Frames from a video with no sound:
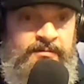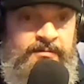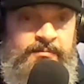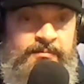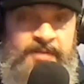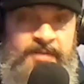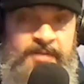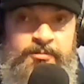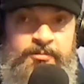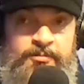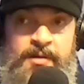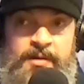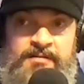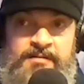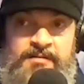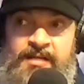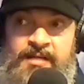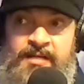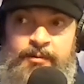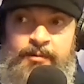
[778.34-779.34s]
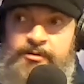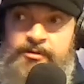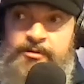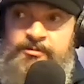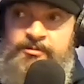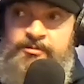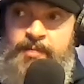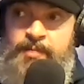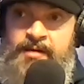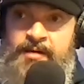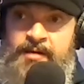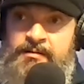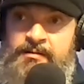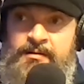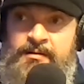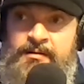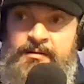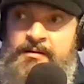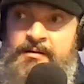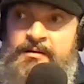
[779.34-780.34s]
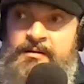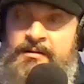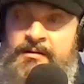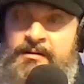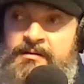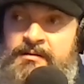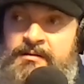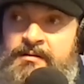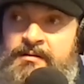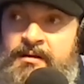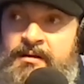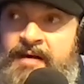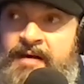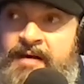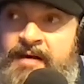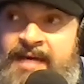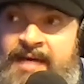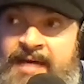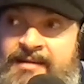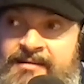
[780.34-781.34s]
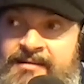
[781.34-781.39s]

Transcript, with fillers: my spare time was spent uh, at that